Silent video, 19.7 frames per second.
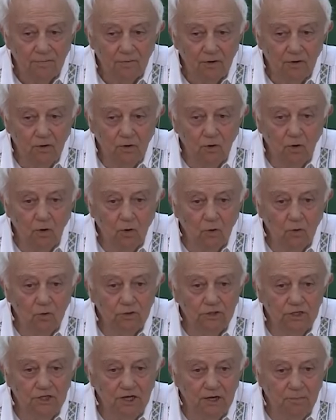no
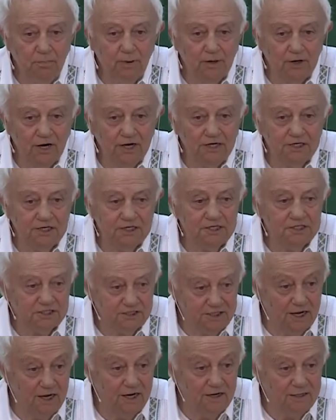deeper
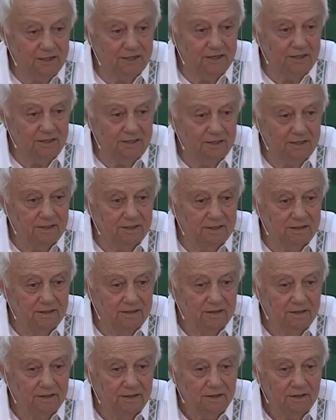understanding,
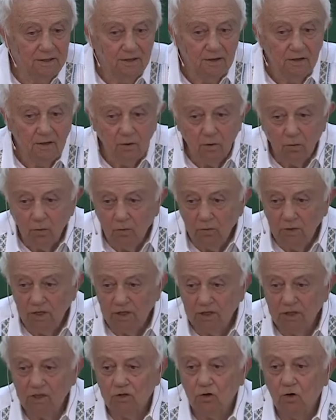with
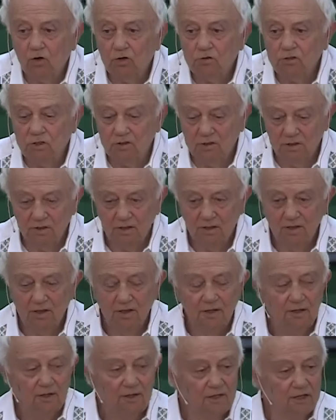thought
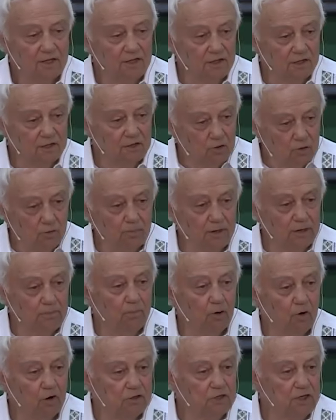that the human
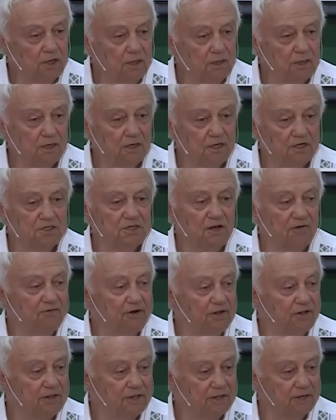body is
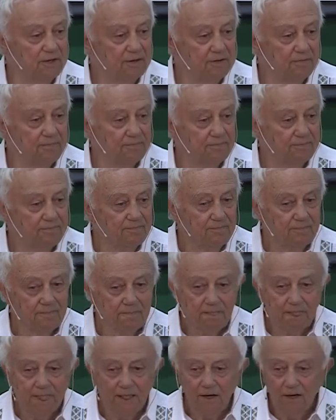everything.
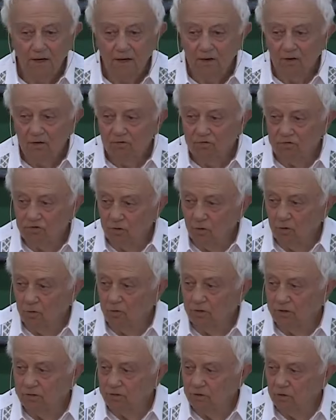So
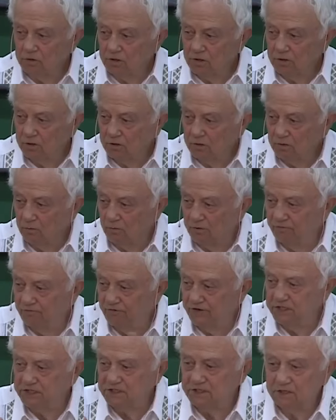we thought we
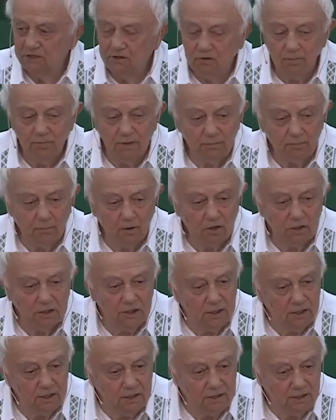fix the human
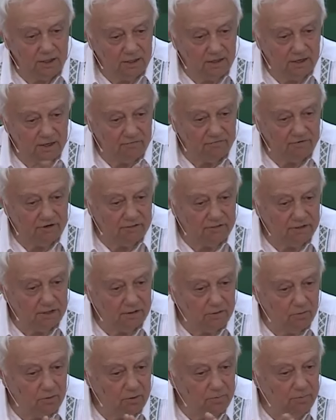body and then
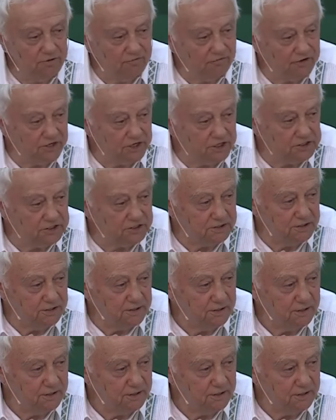everything will be fixed.